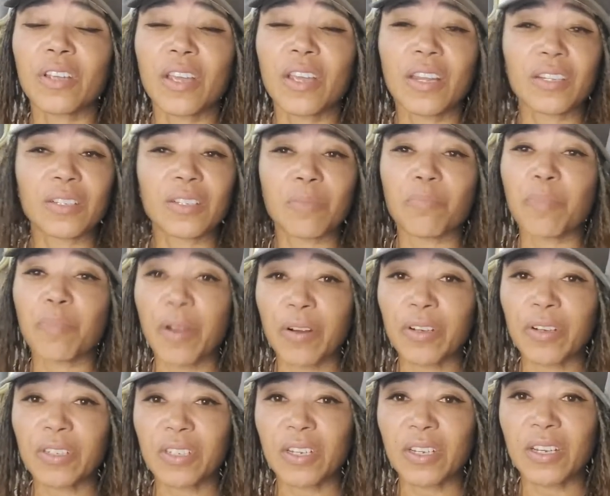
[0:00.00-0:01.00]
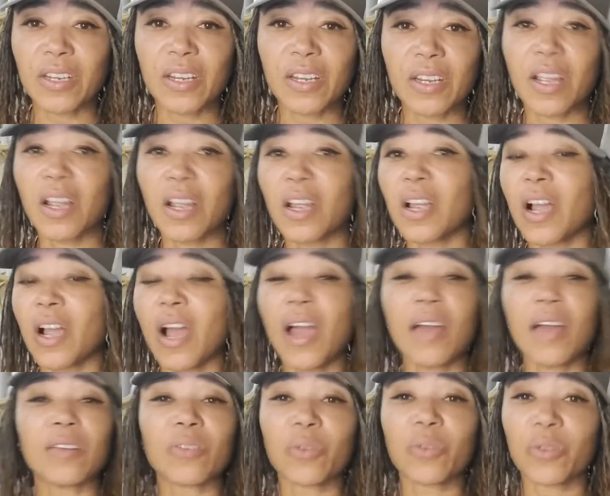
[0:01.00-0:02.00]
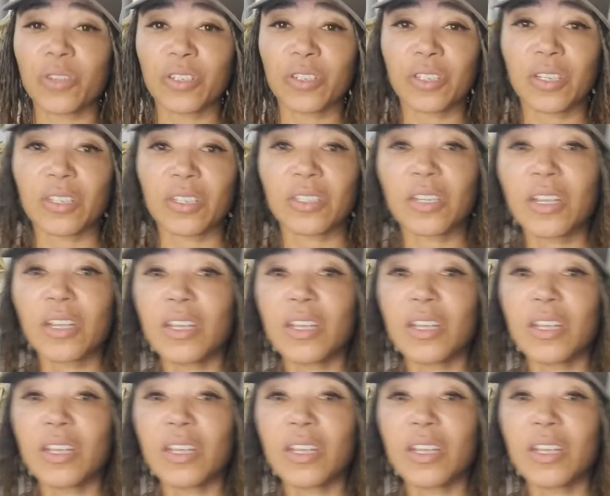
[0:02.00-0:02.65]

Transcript: and it's embarrassing. I don't know who this is.